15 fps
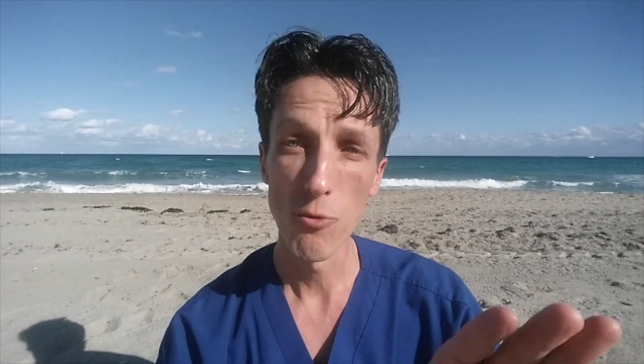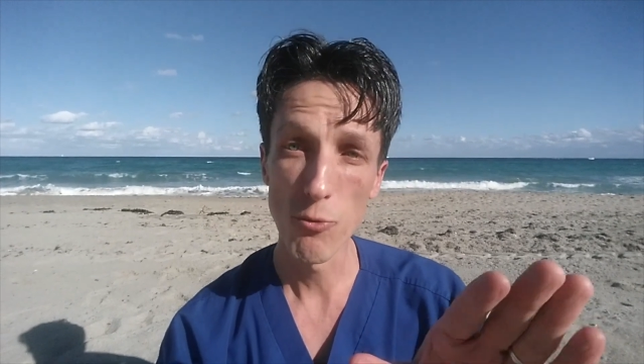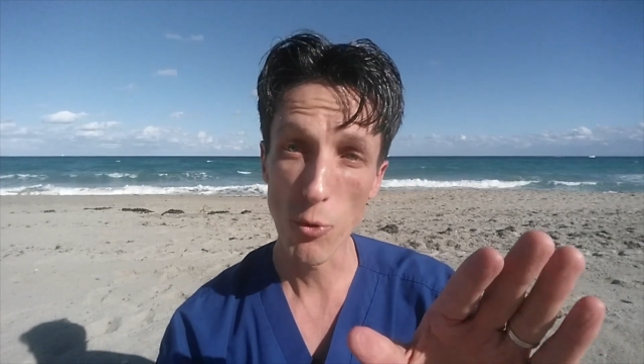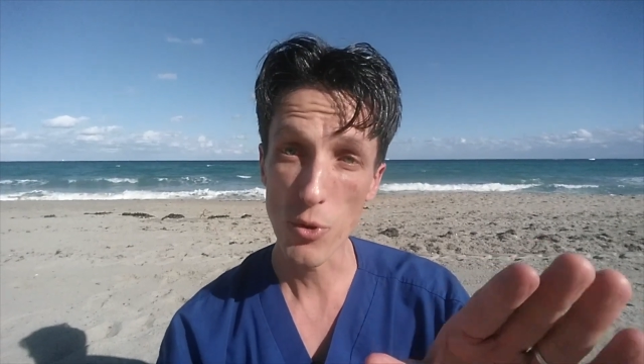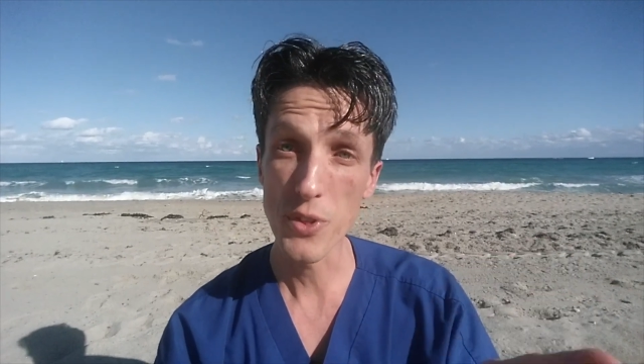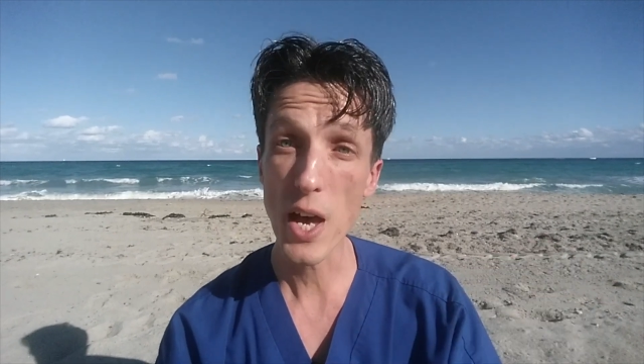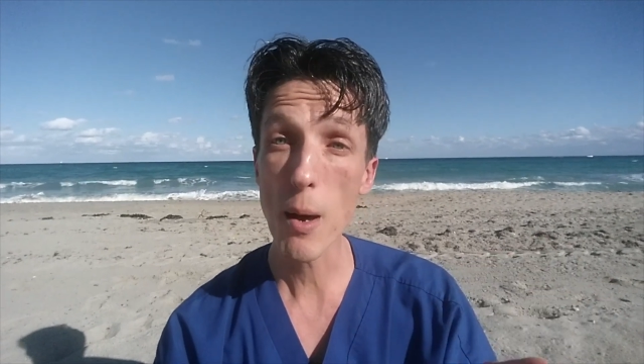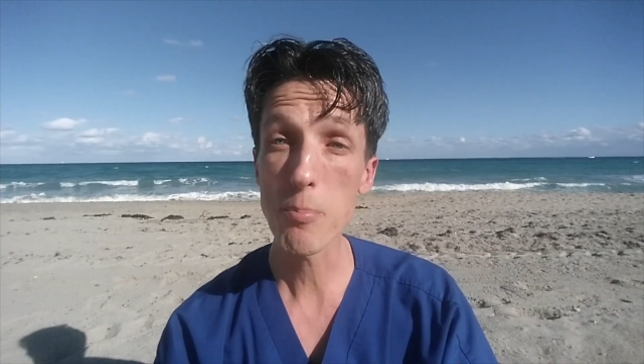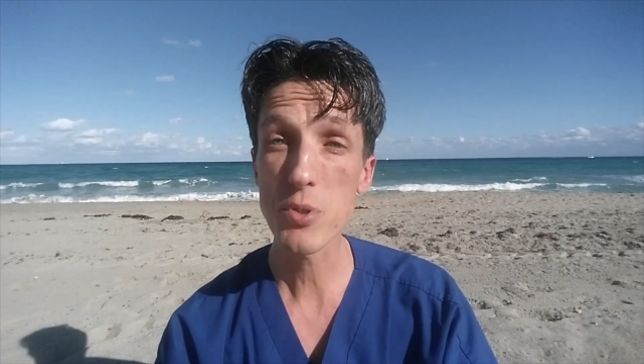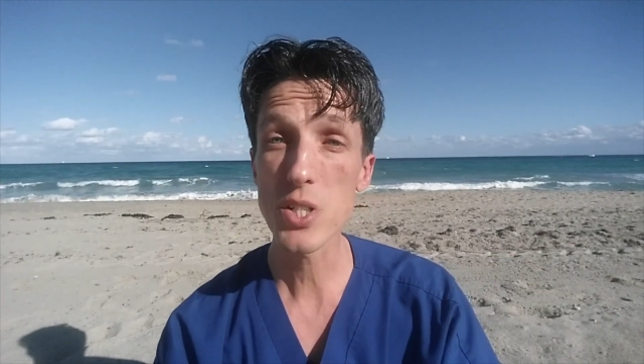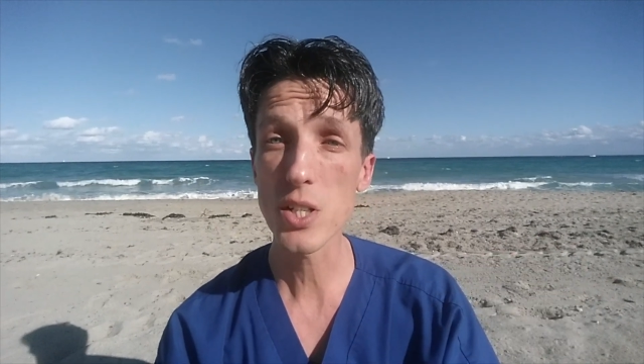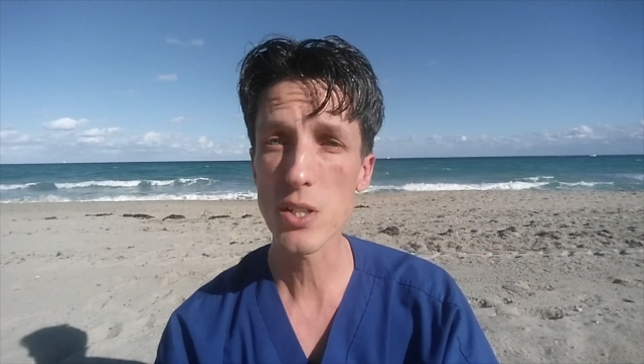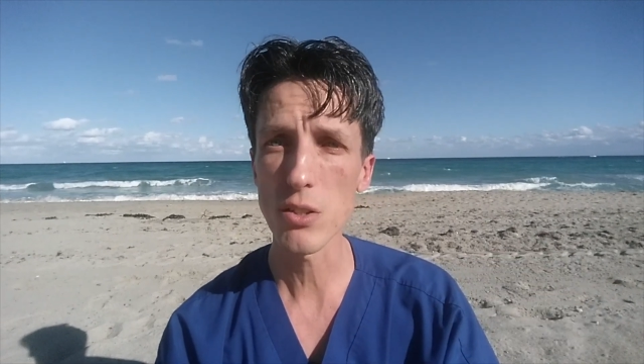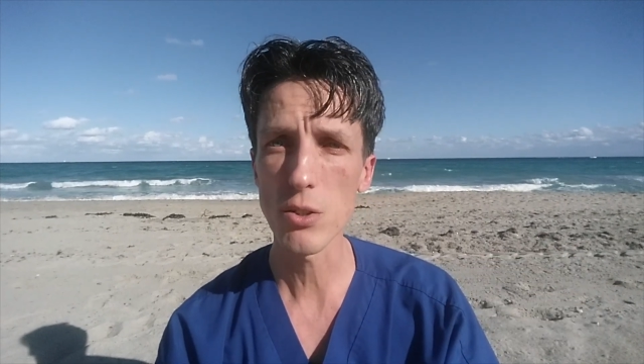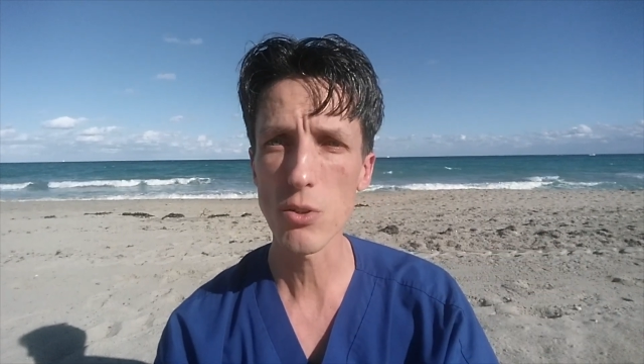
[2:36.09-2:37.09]
for that
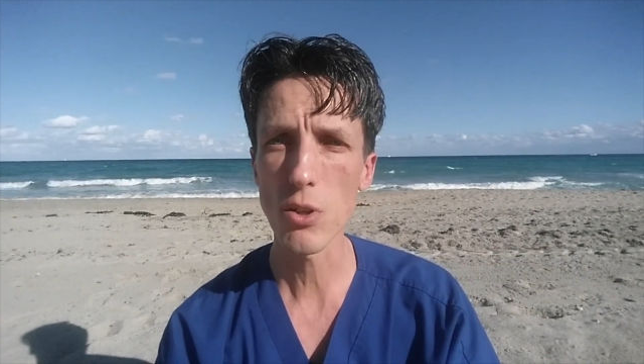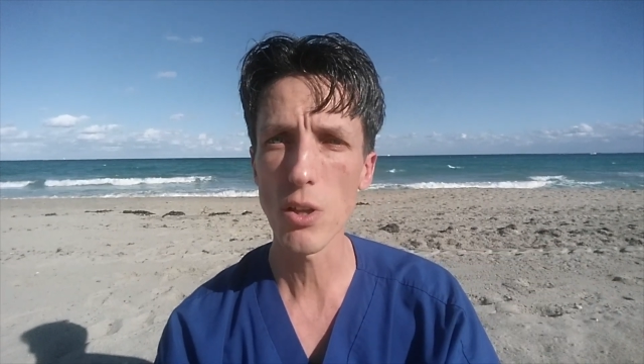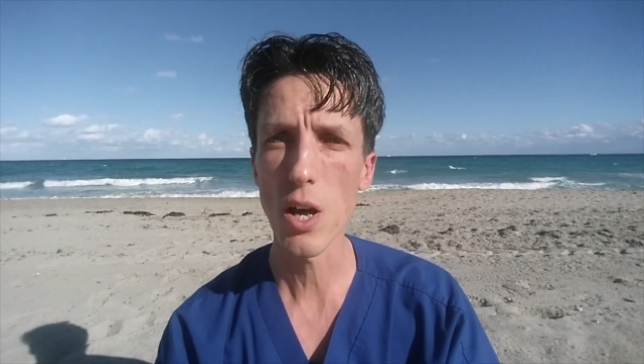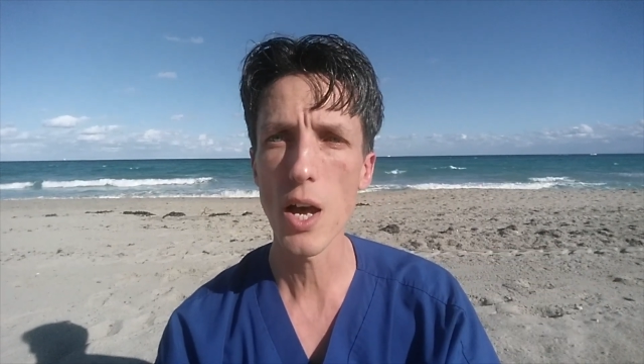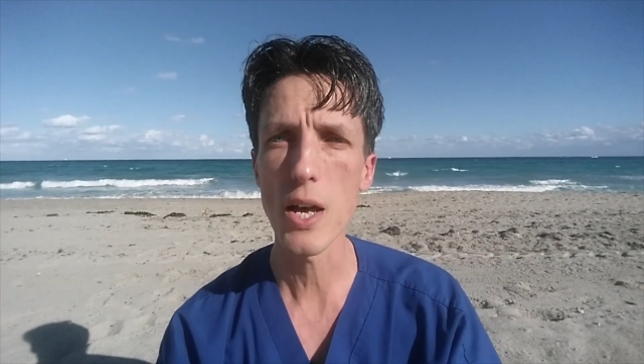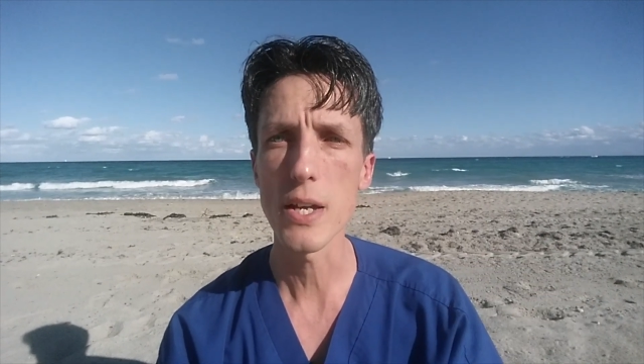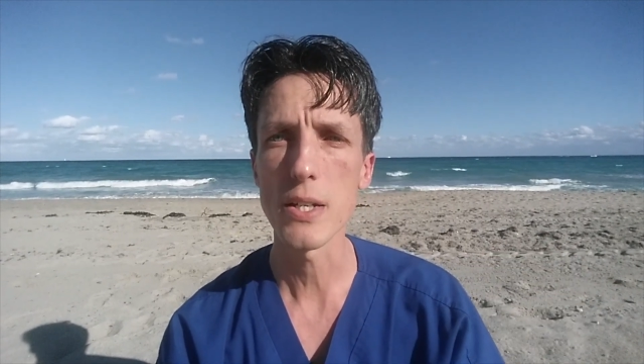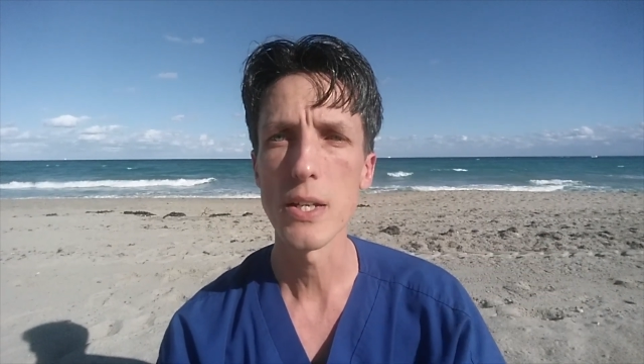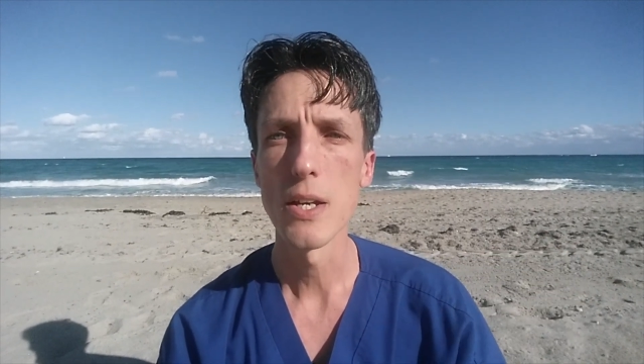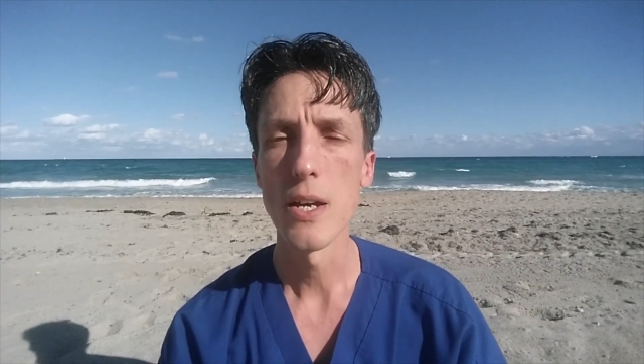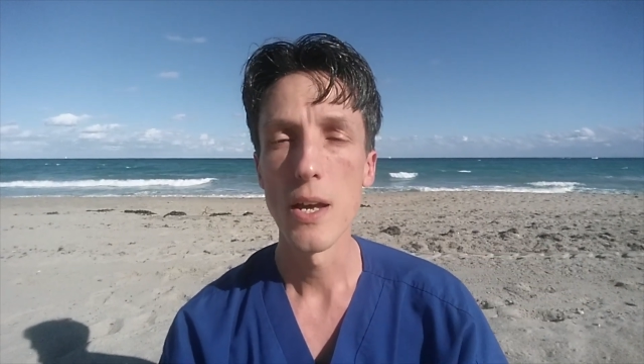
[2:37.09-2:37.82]
particular client.